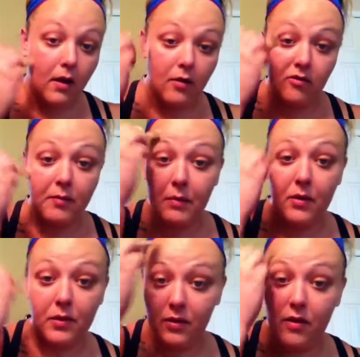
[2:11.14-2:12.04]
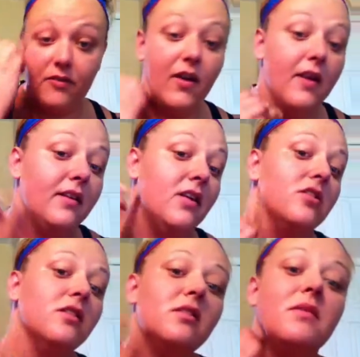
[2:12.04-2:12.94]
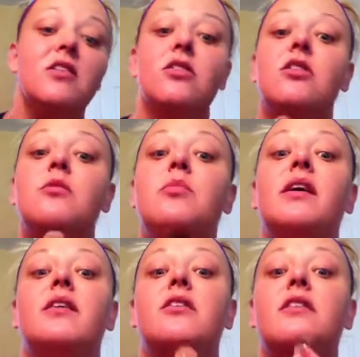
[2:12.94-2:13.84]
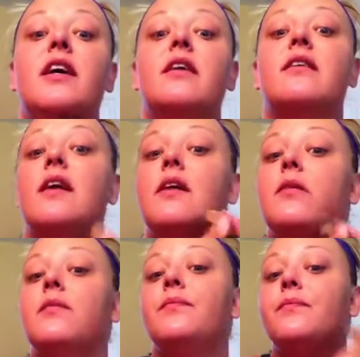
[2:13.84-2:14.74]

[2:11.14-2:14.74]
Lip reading: And remember, with all foundations, make sure you blend your neck down.